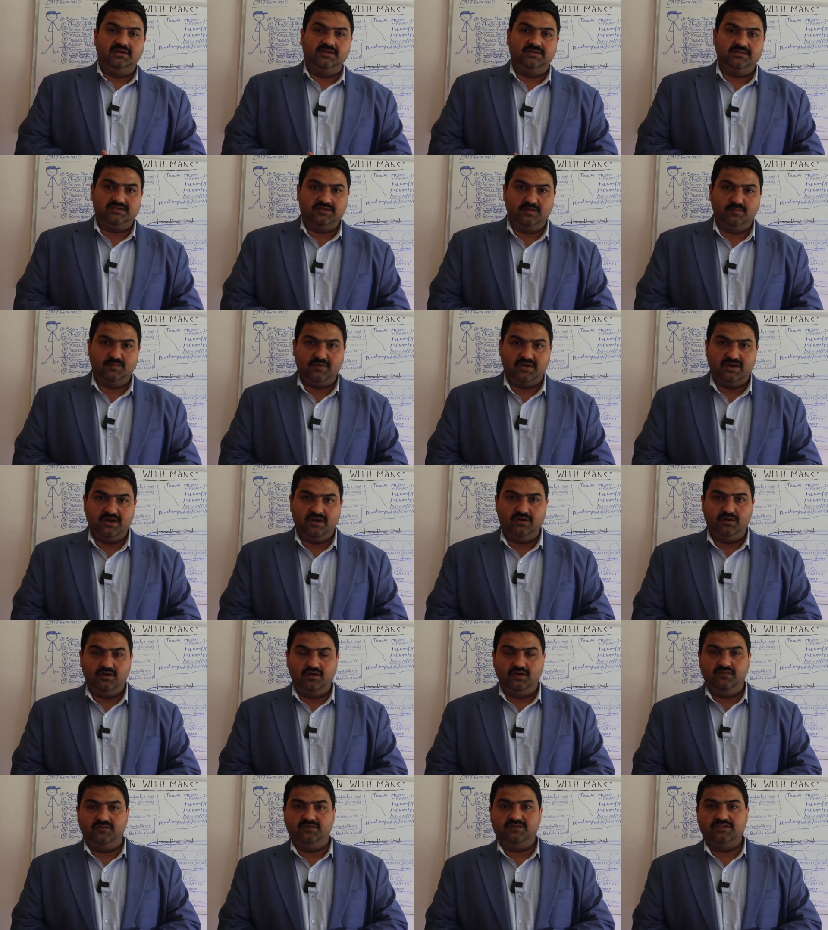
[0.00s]
some
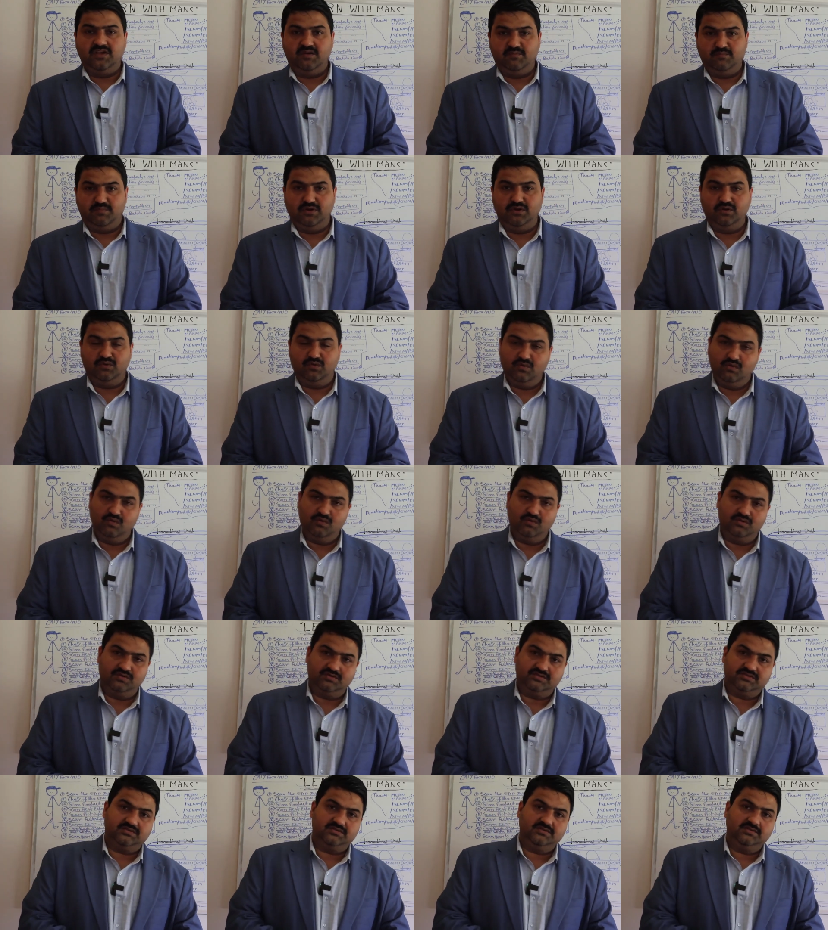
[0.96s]
kind of sample
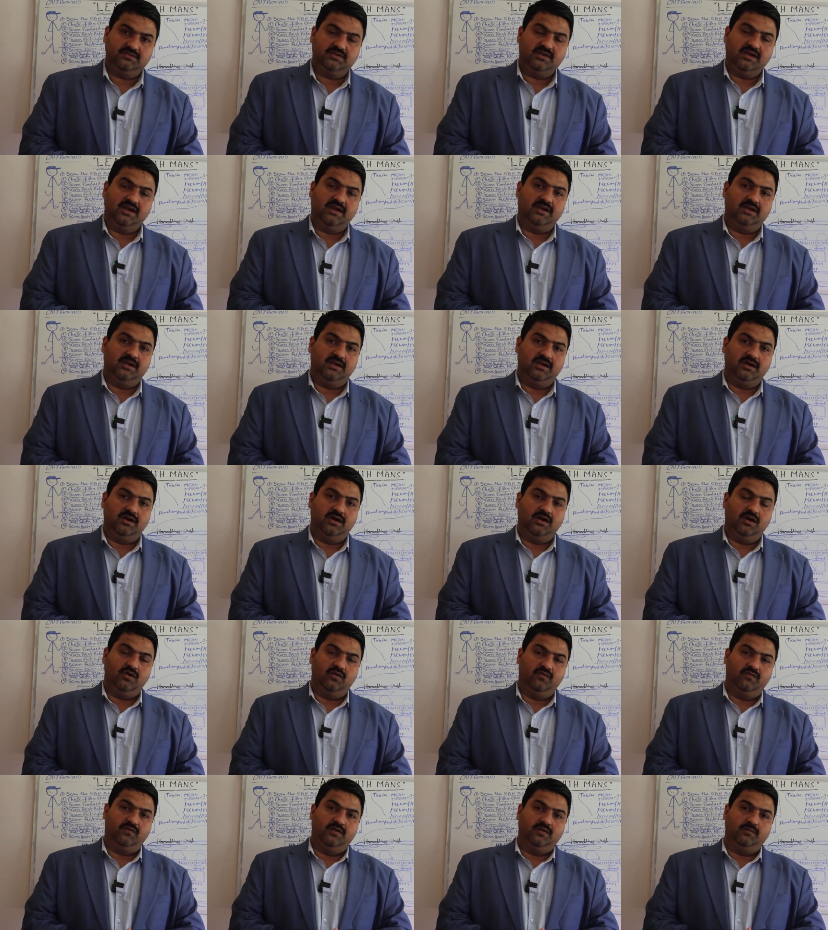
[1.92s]
codes, and
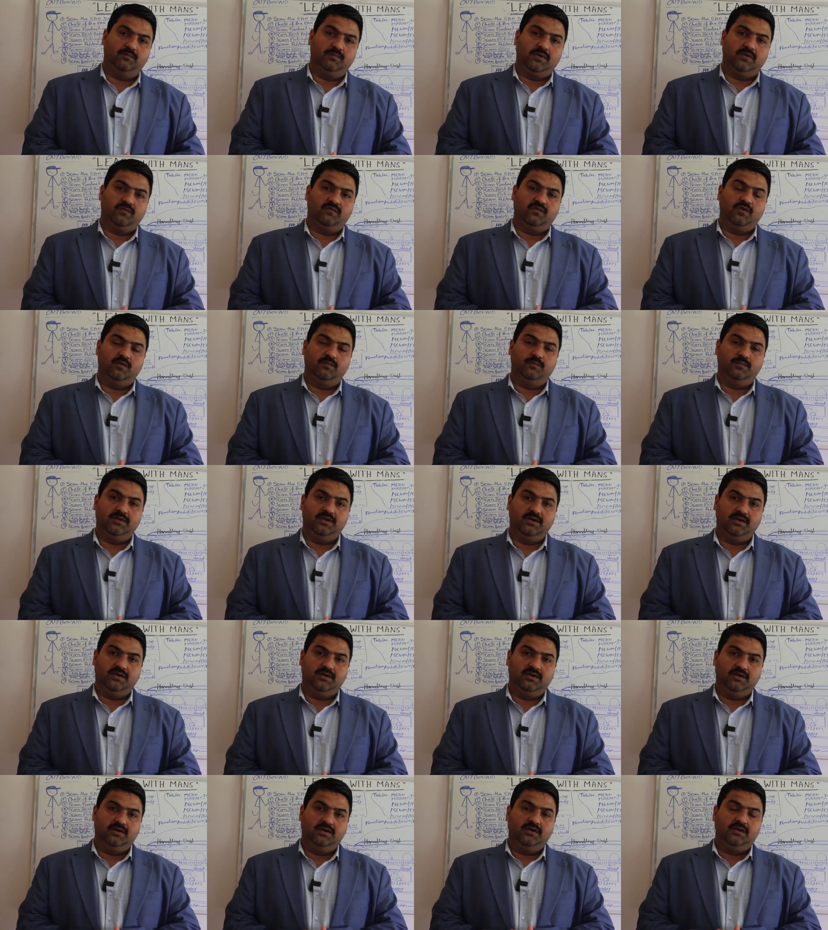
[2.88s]
how we perform
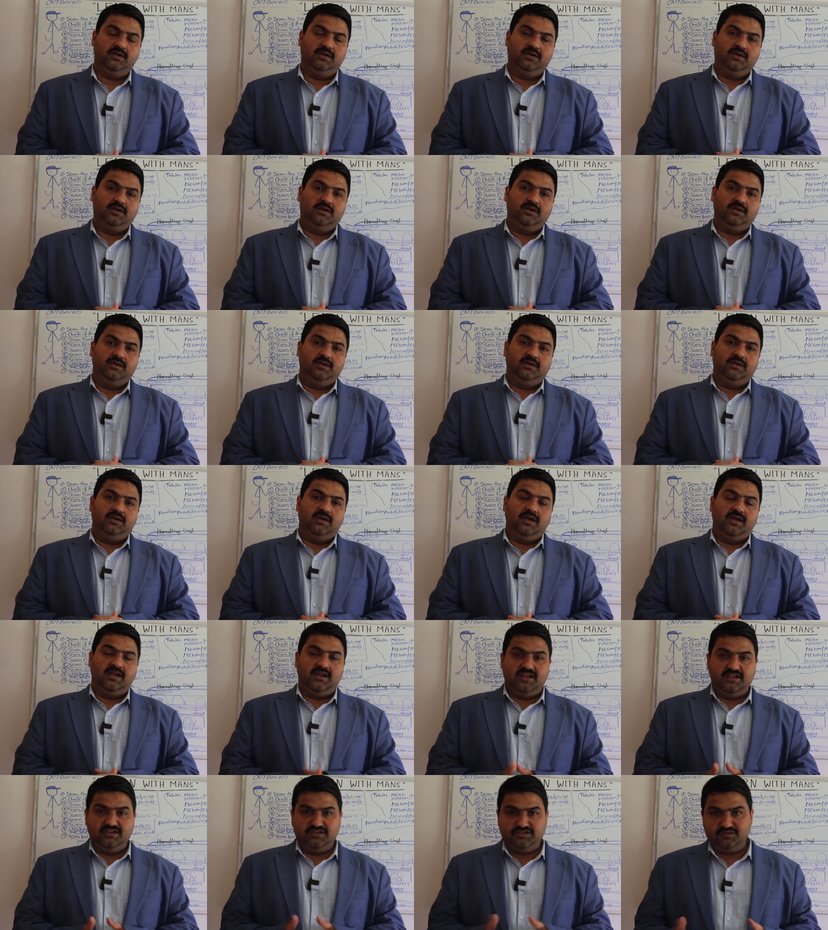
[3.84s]
the
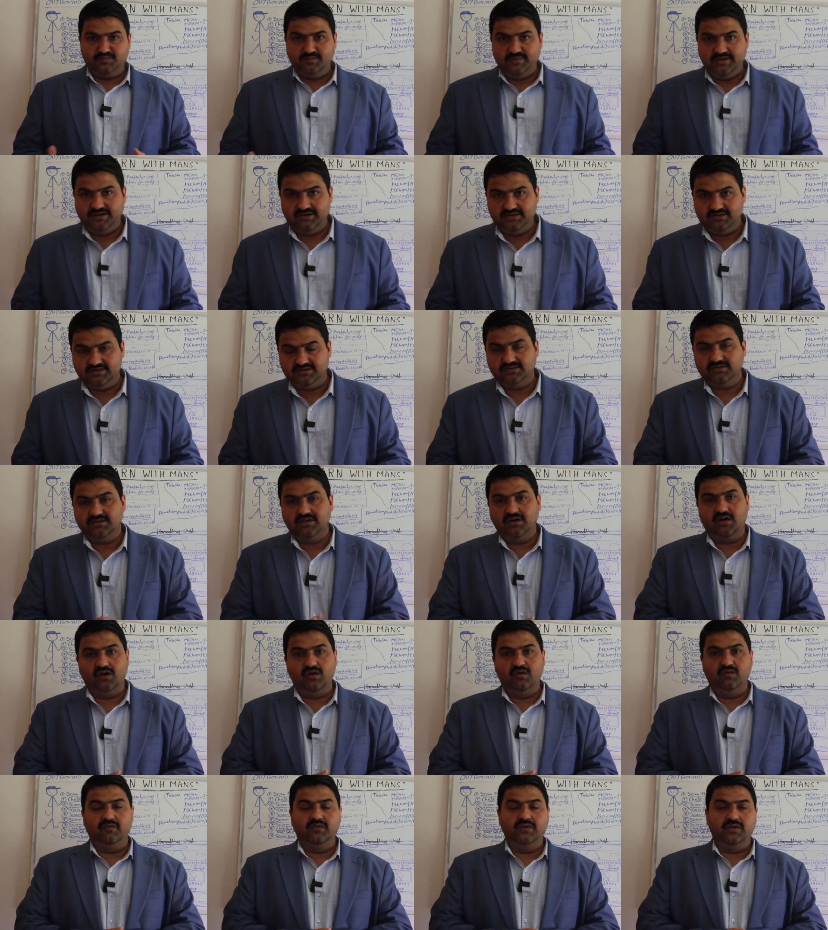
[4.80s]
enhancements,
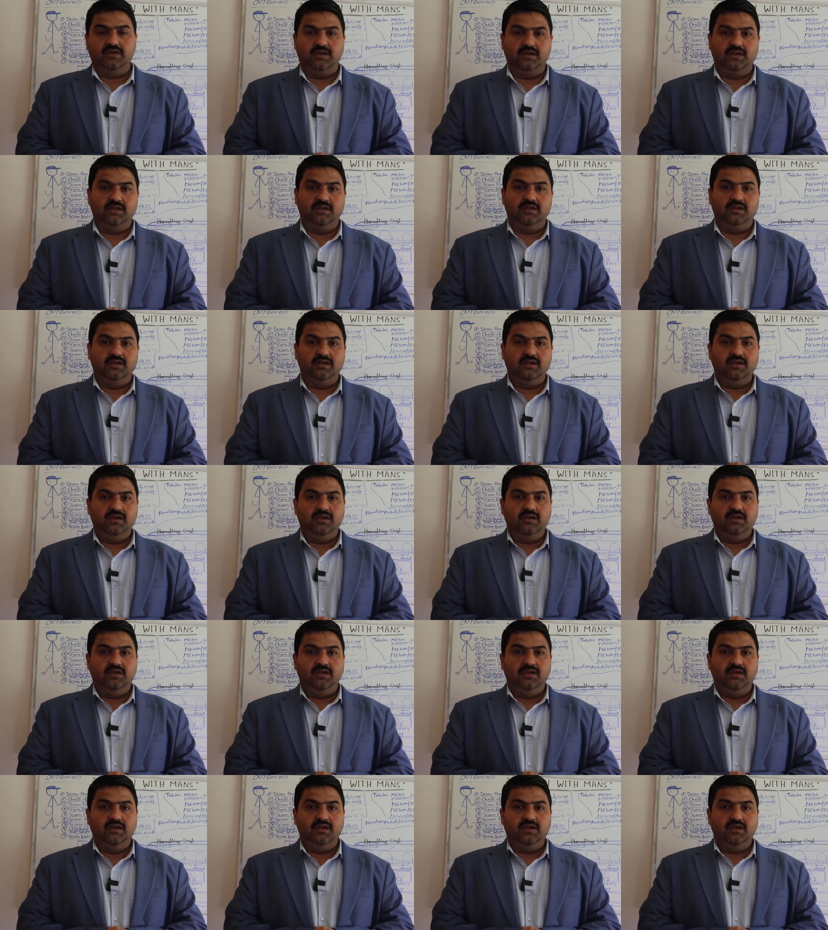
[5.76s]
how we can